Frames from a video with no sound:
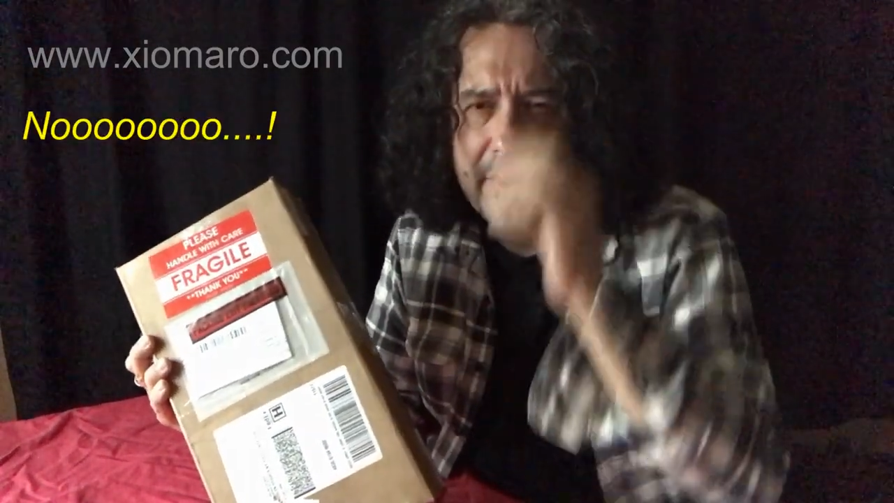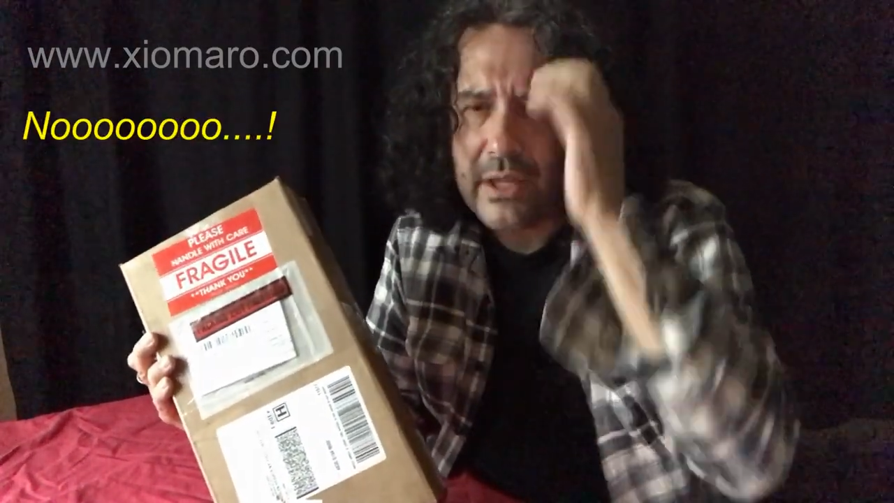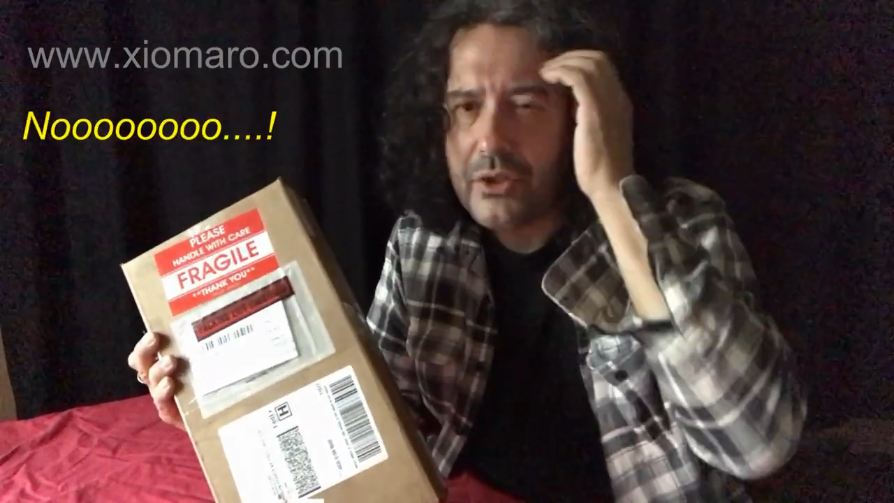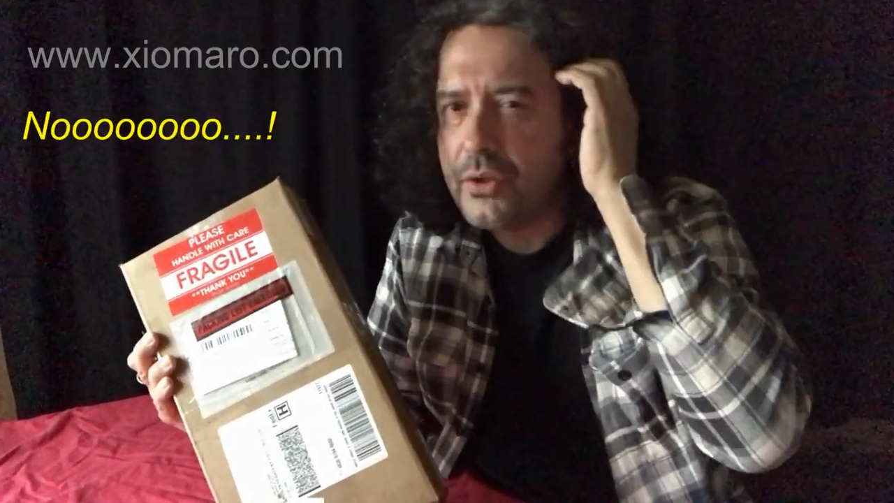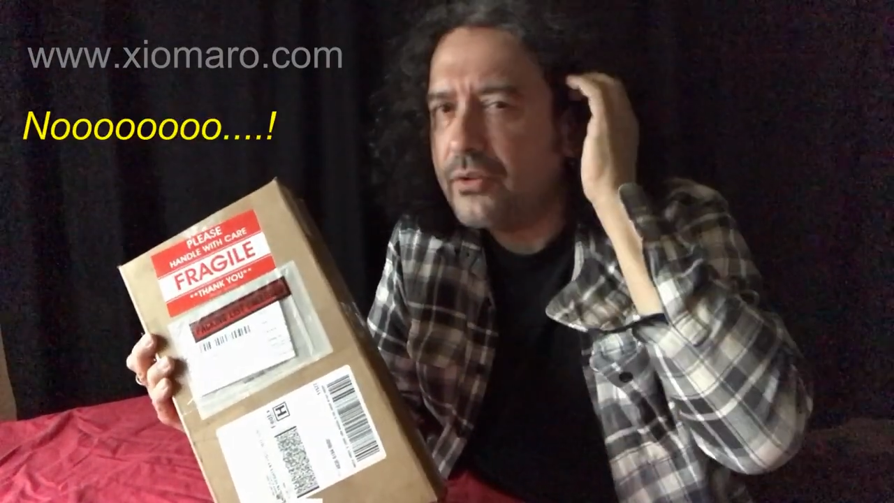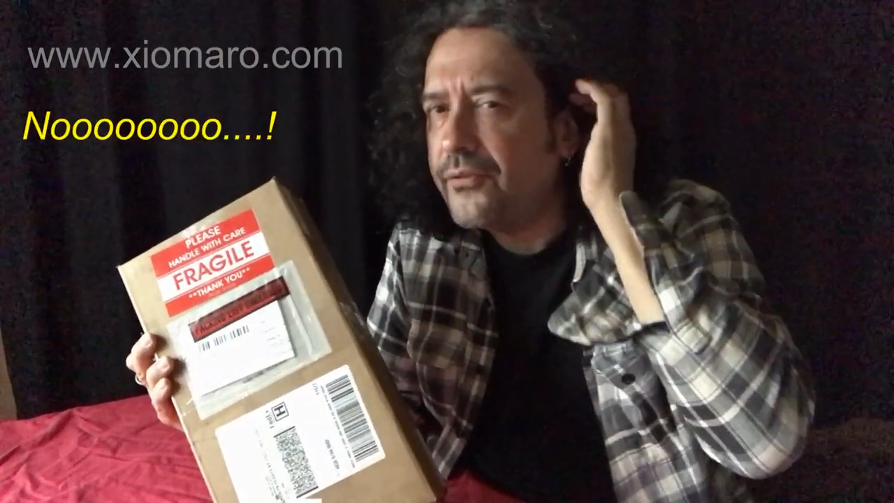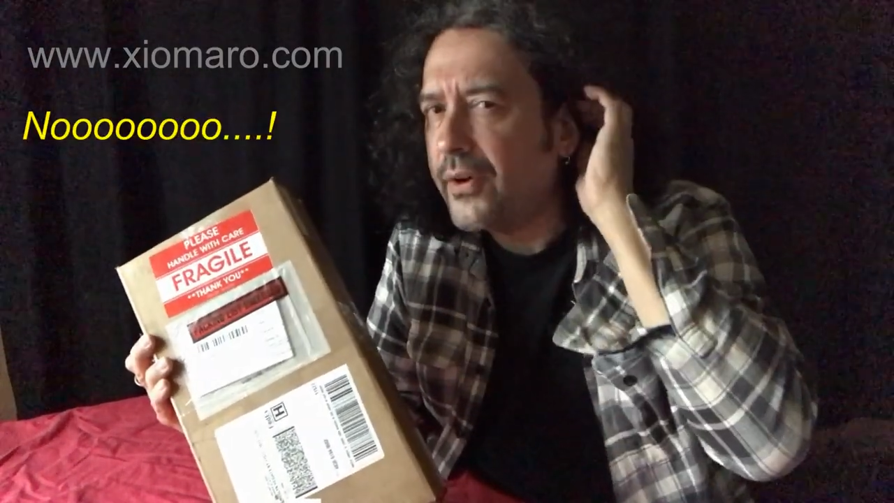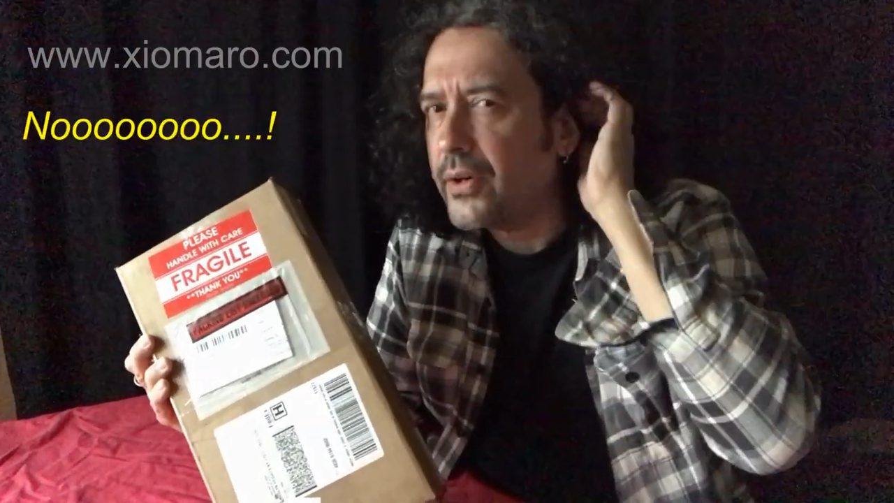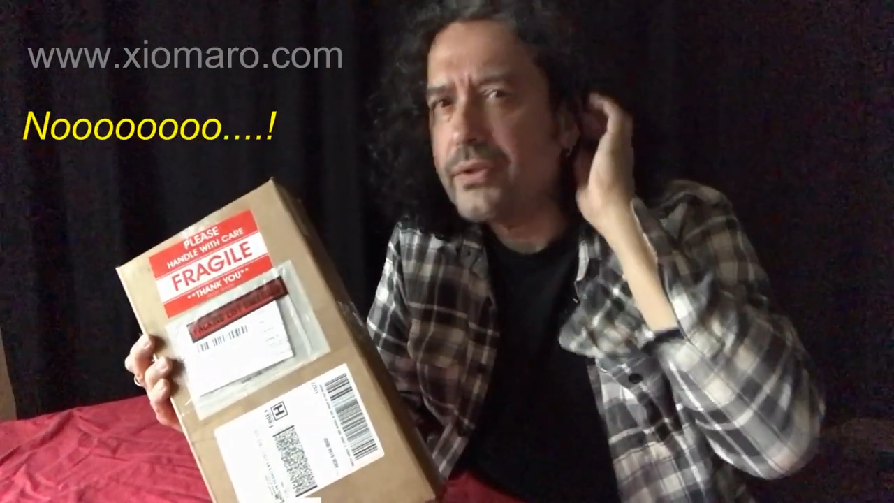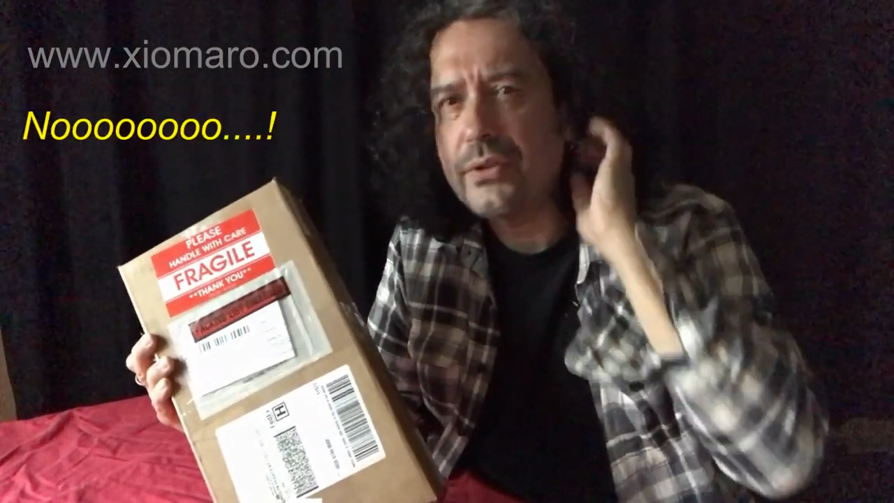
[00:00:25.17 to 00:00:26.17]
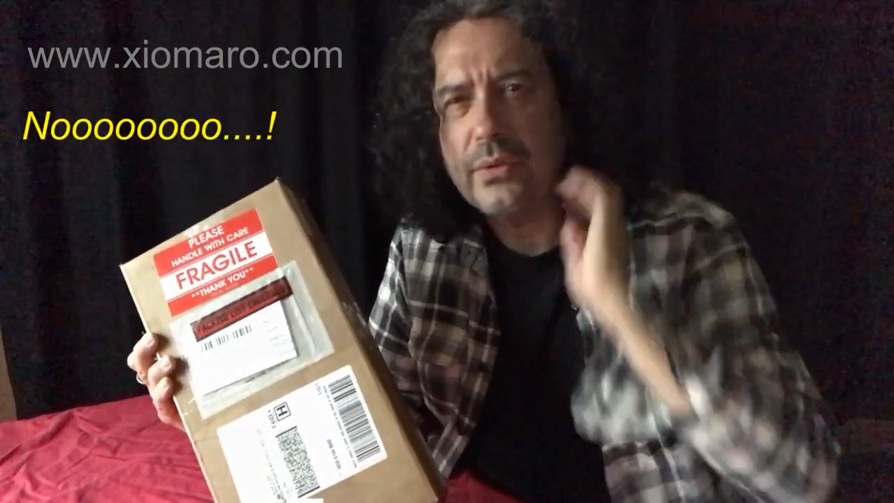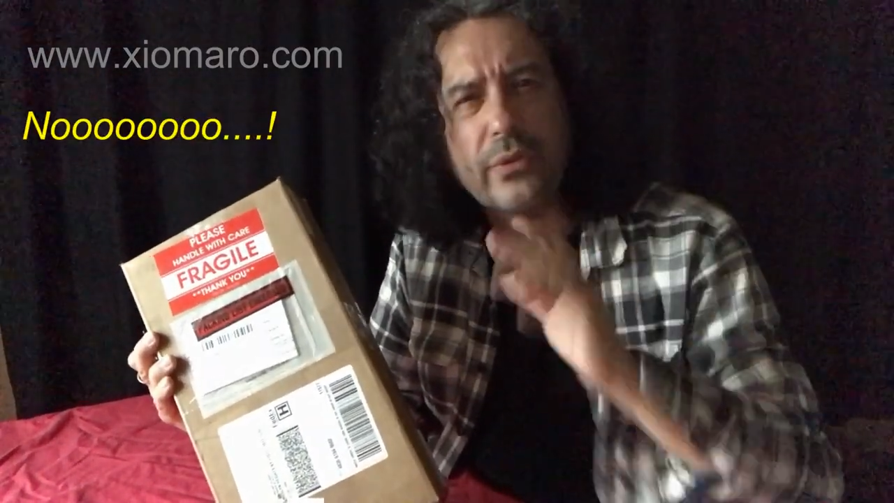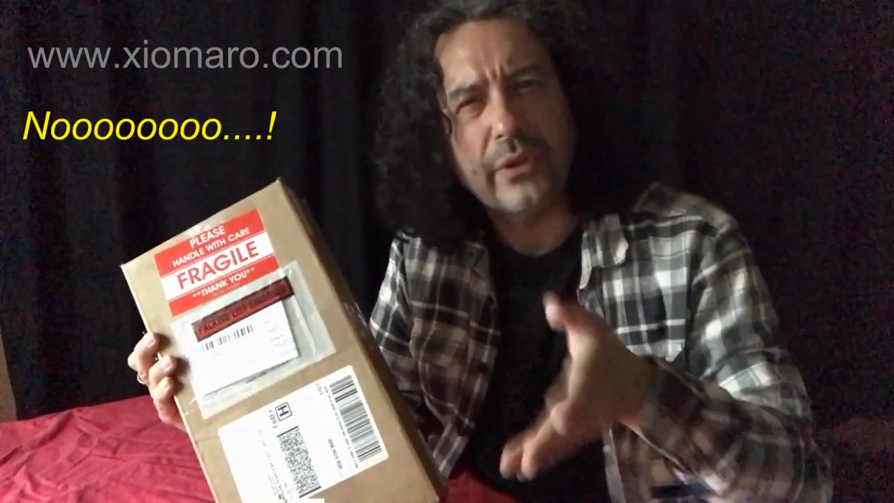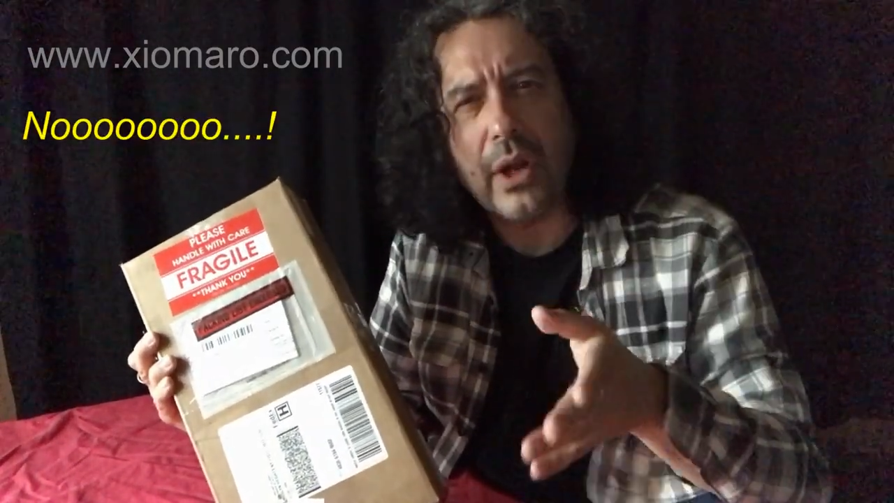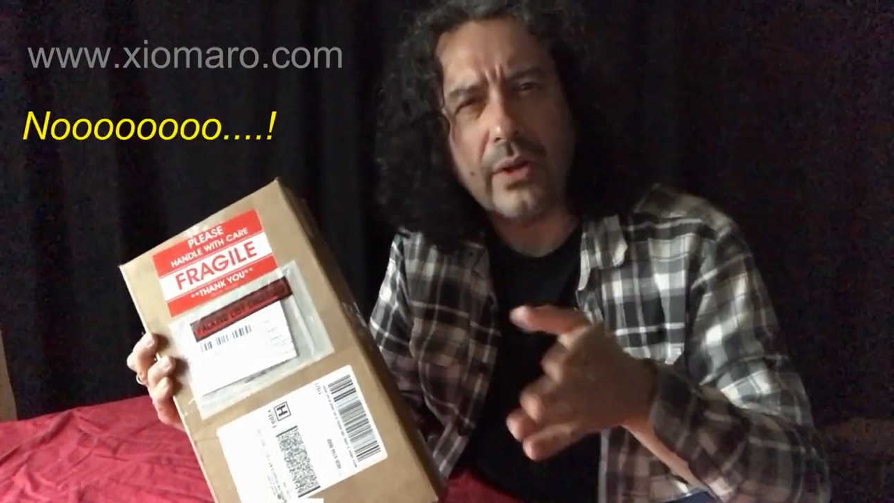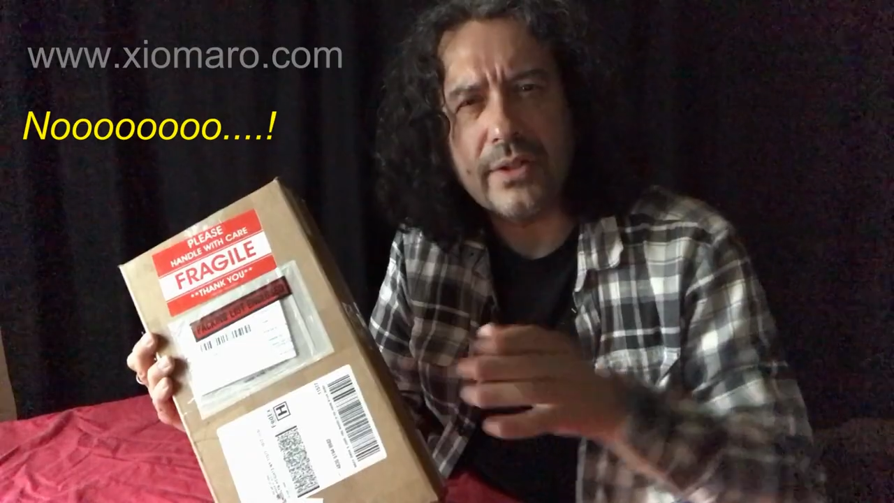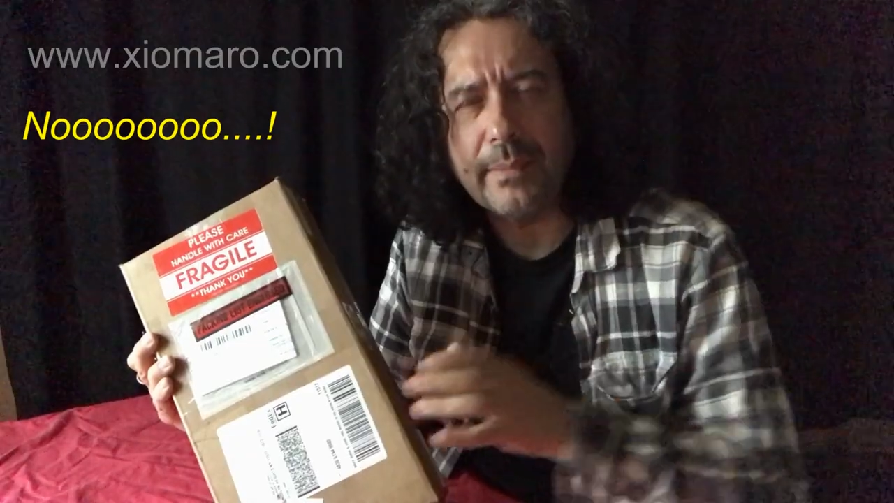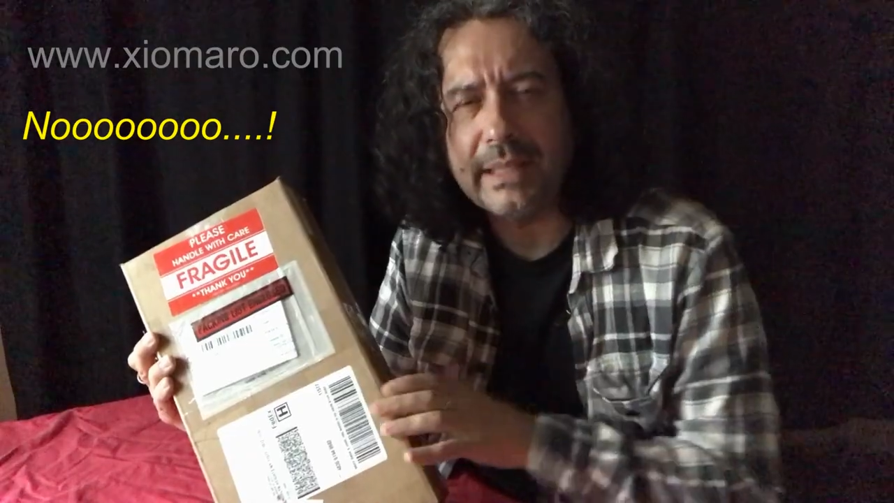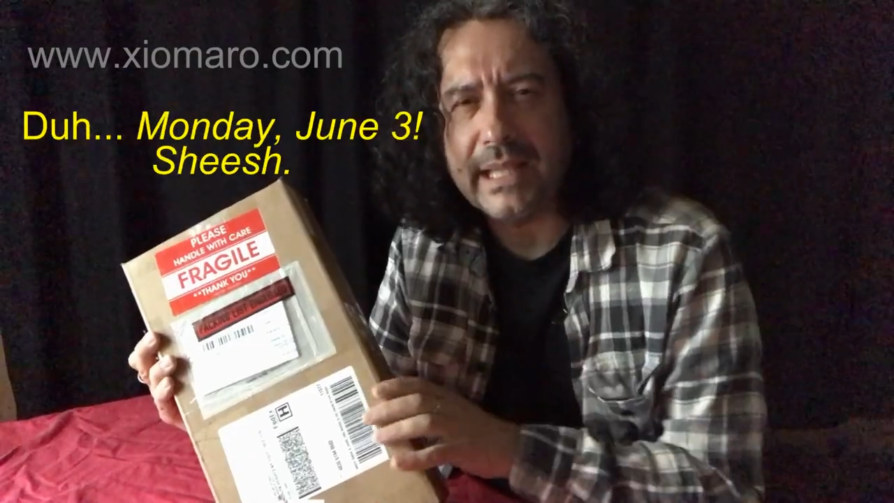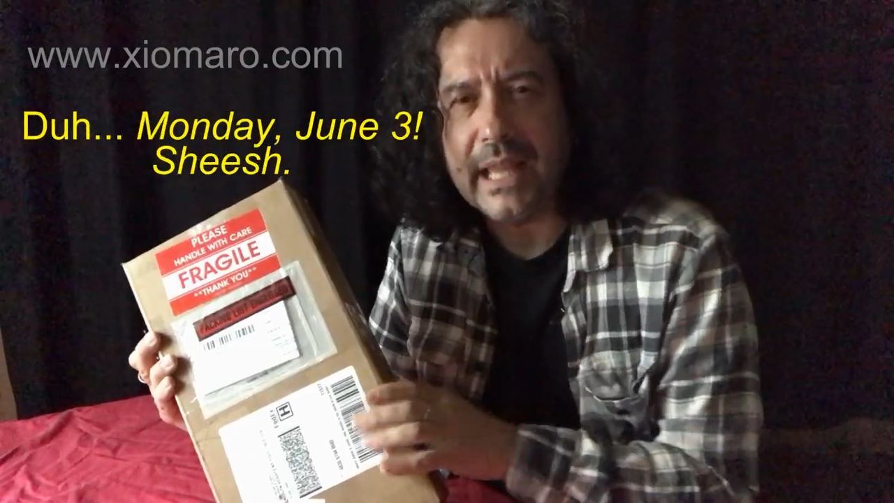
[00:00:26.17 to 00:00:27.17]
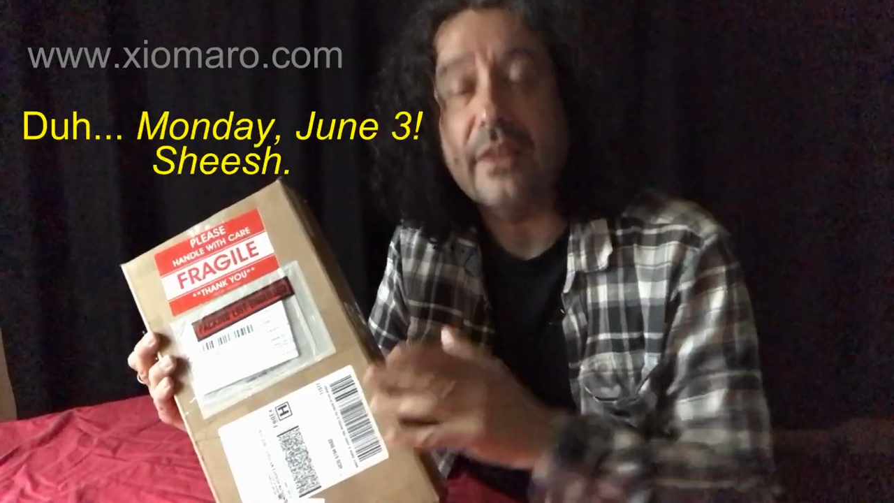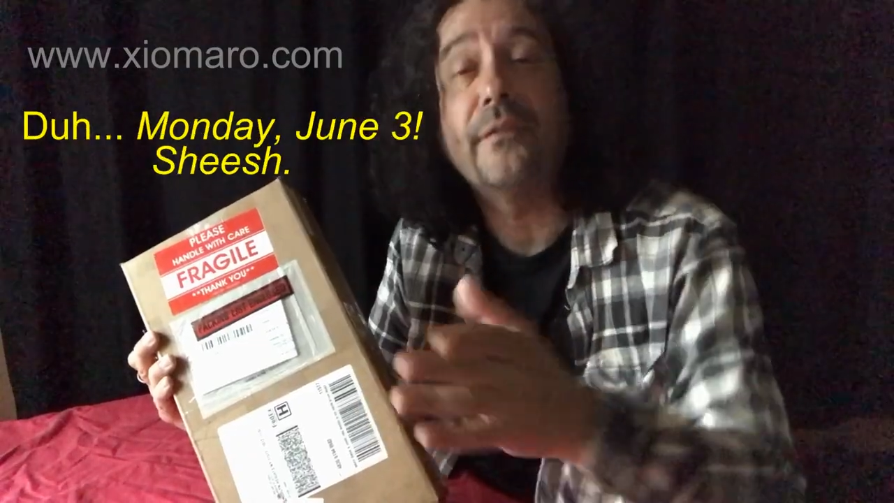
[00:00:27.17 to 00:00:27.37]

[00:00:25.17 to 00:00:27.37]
I think it's June 1st, June 3rd, something like that.